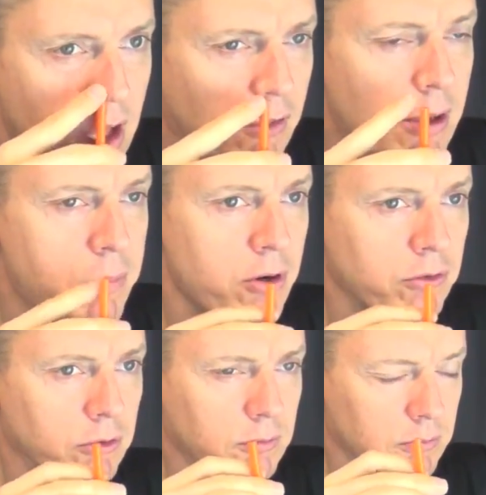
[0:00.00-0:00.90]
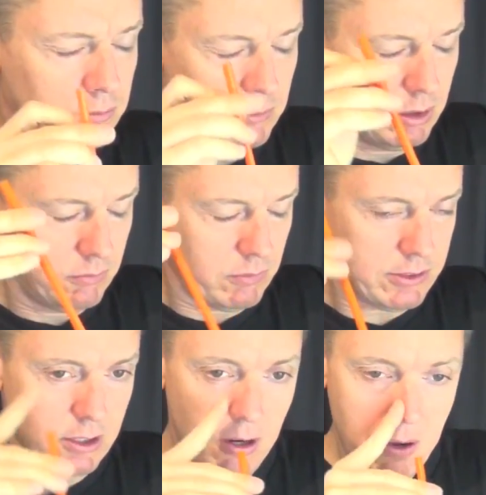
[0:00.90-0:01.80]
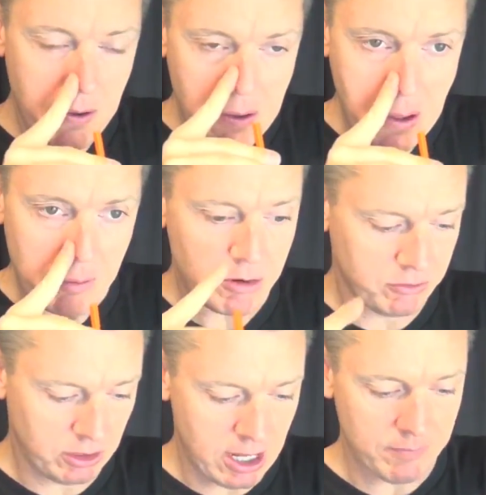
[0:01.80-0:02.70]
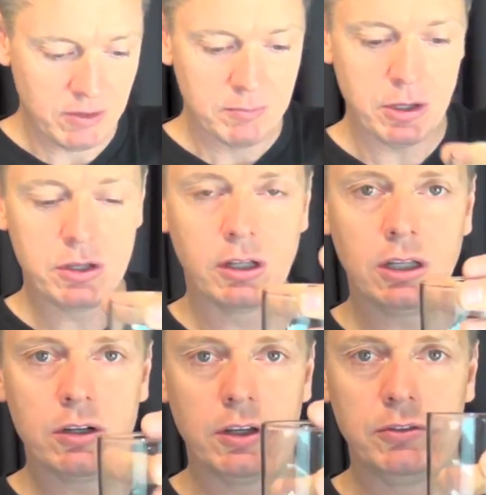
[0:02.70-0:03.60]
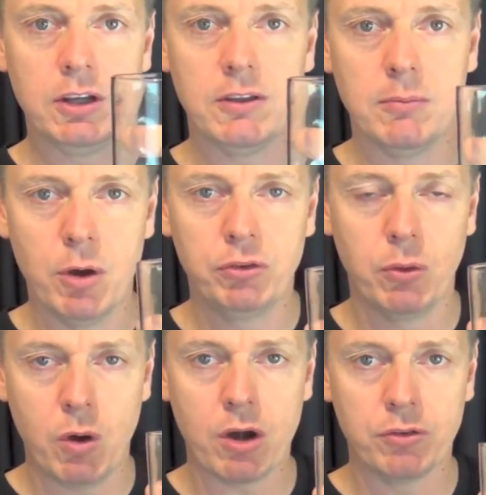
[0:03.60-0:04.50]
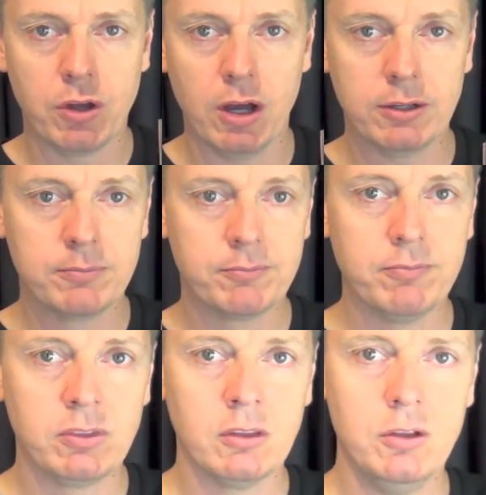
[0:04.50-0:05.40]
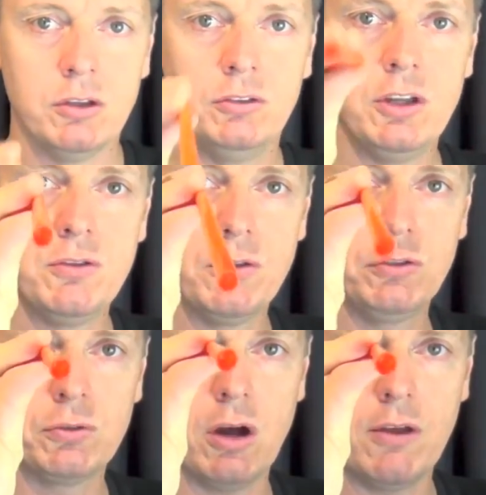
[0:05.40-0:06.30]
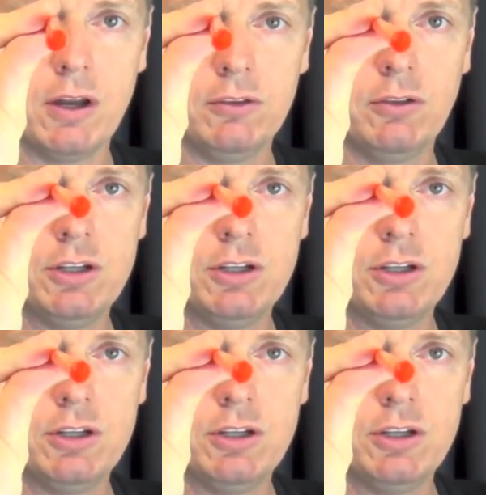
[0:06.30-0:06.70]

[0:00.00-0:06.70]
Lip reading: Oh, that burns. Right there. That burns a lot. But you can clearly see that most of the water's gone. You can see through the straw that it's